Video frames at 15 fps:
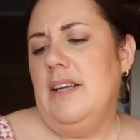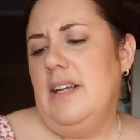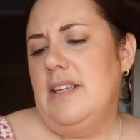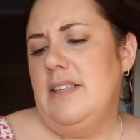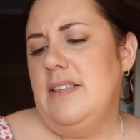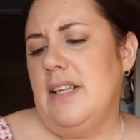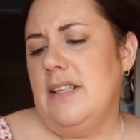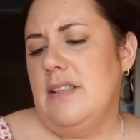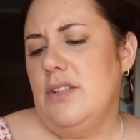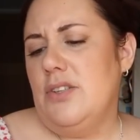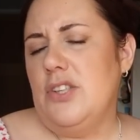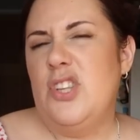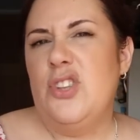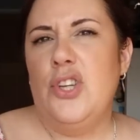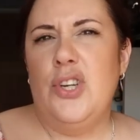It says it
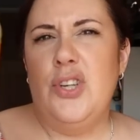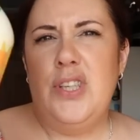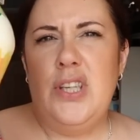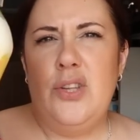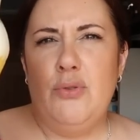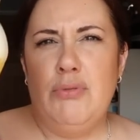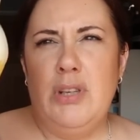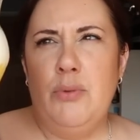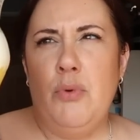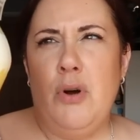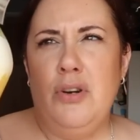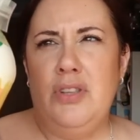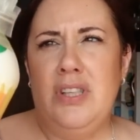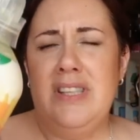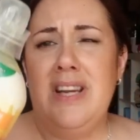just 33
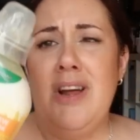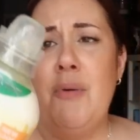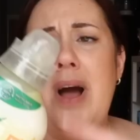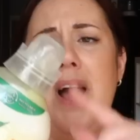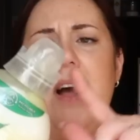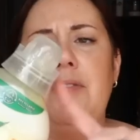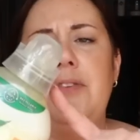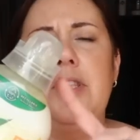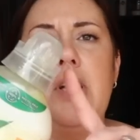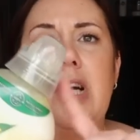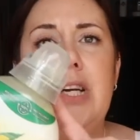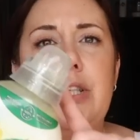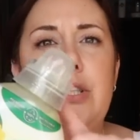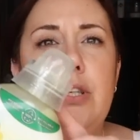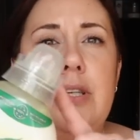washes. Now I have
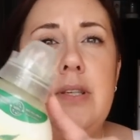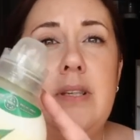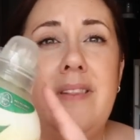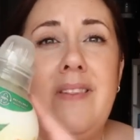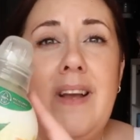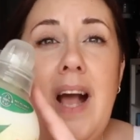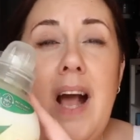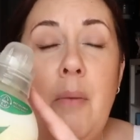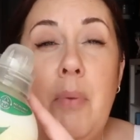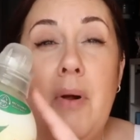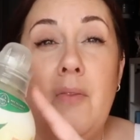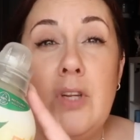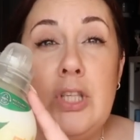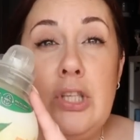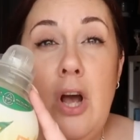started using the cap
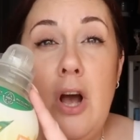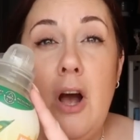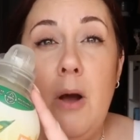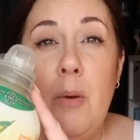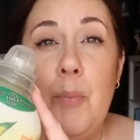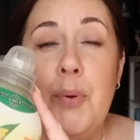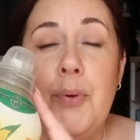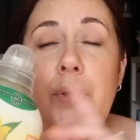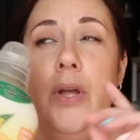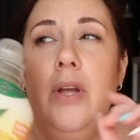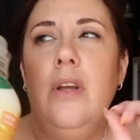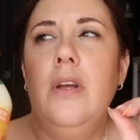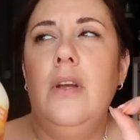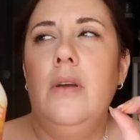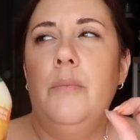on the top,
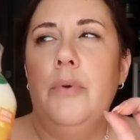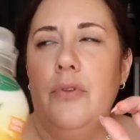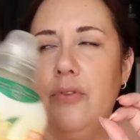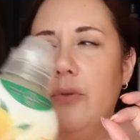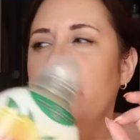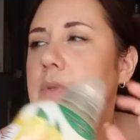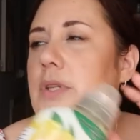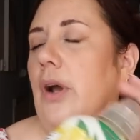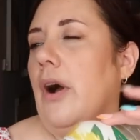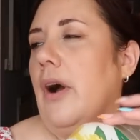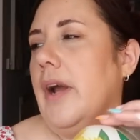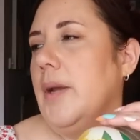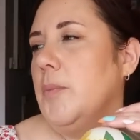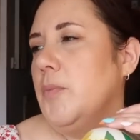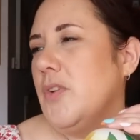but
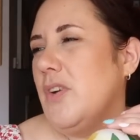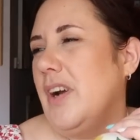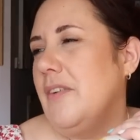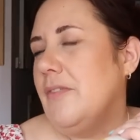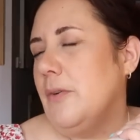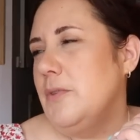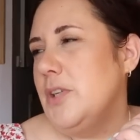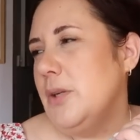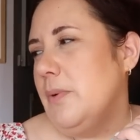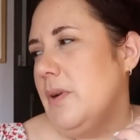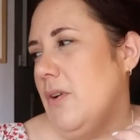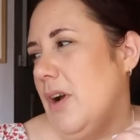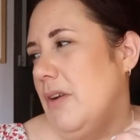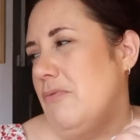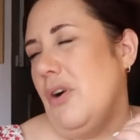sometimes, like if I'm
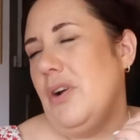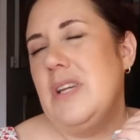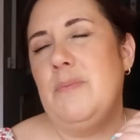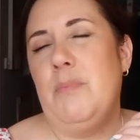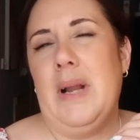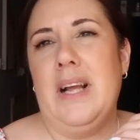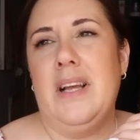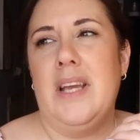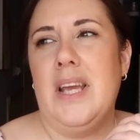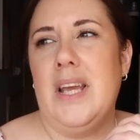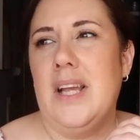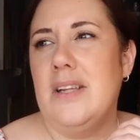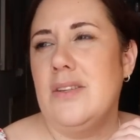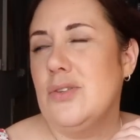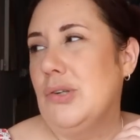doing like Rocky's
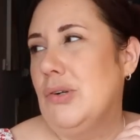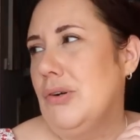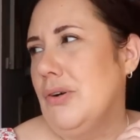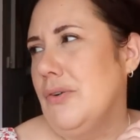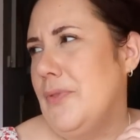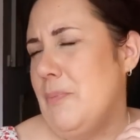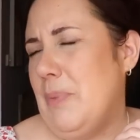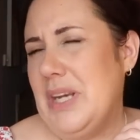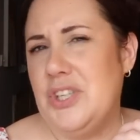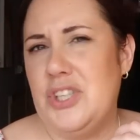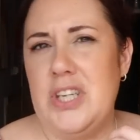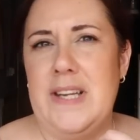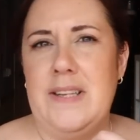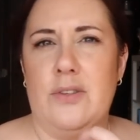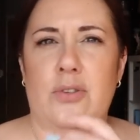blankets or the bed
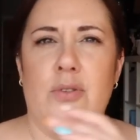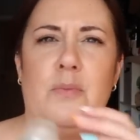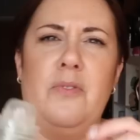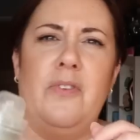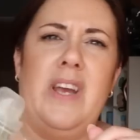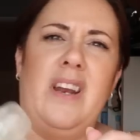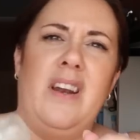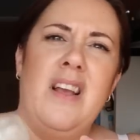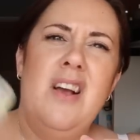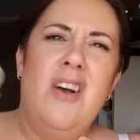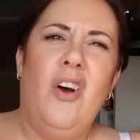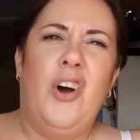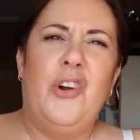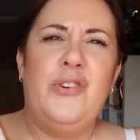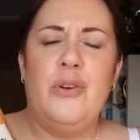sheets or something,
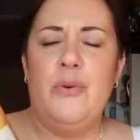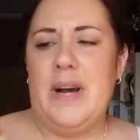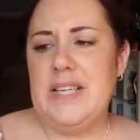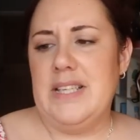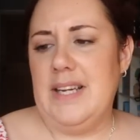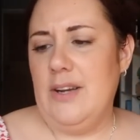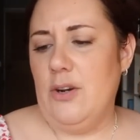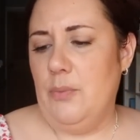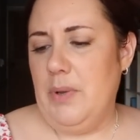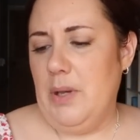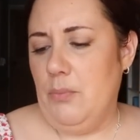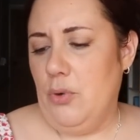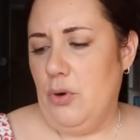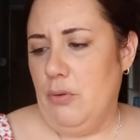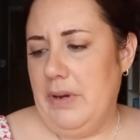I do add a little
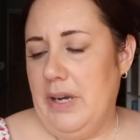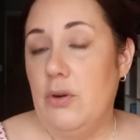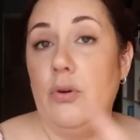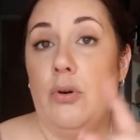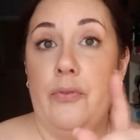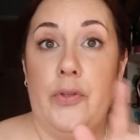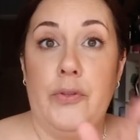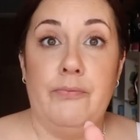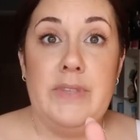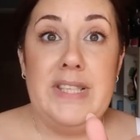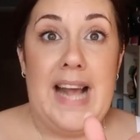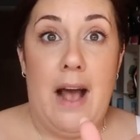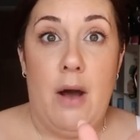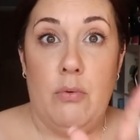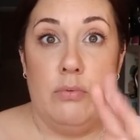bit more in, or the
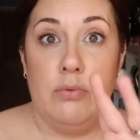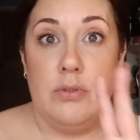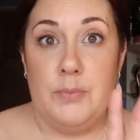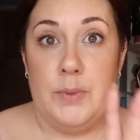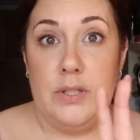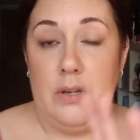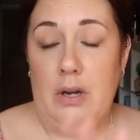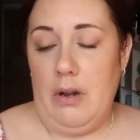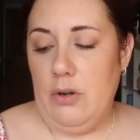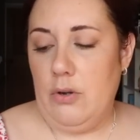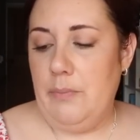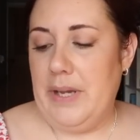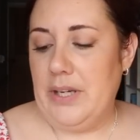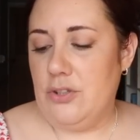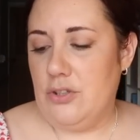towels, because I like
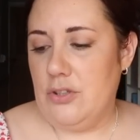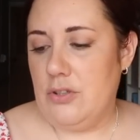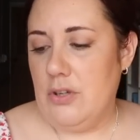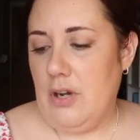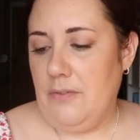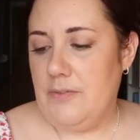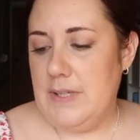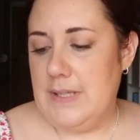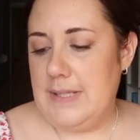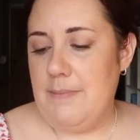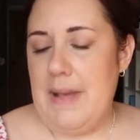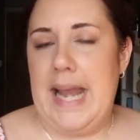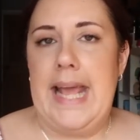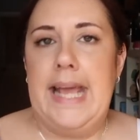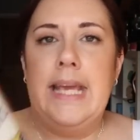them extra soft and
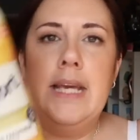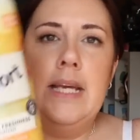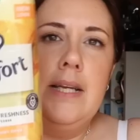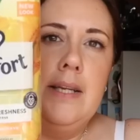smelly.